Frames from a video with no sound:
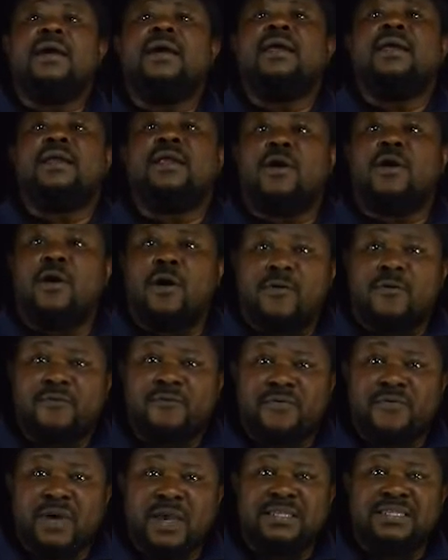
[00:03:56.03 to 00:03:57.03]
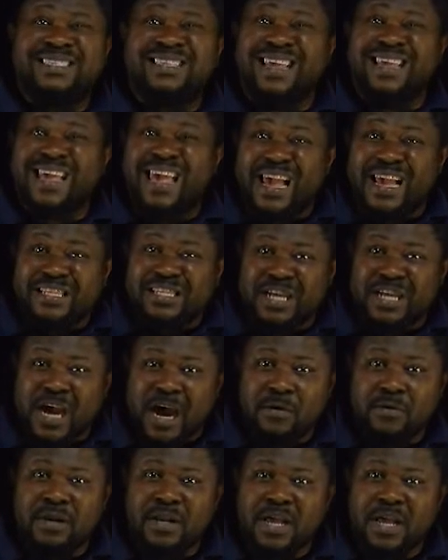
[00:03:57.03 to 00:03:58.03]
The office, the
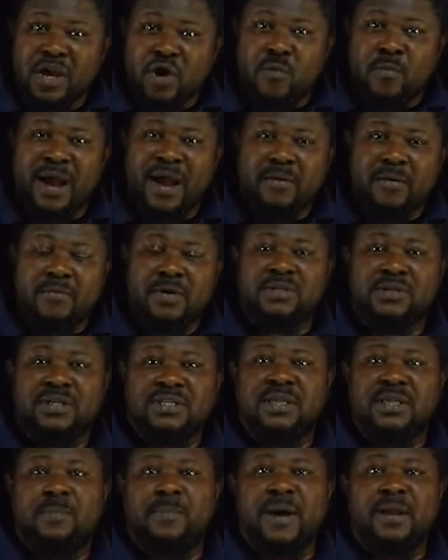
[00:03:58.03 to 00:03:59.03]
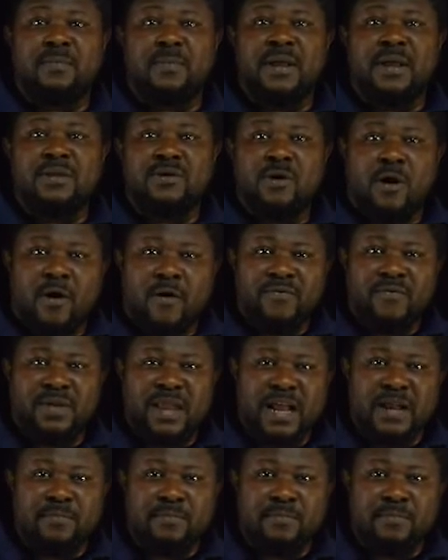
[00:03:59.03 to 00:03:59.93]
HR, the human resource department of that